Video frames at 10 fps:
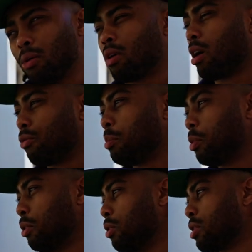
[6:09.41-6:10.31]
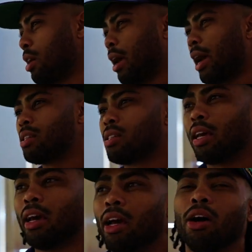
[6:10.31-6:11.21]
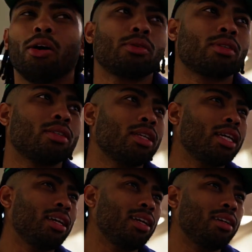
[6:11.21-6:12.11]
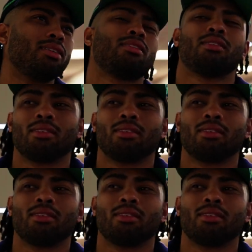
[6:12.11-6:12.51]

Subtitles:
Recovery pools. ACLs, knees,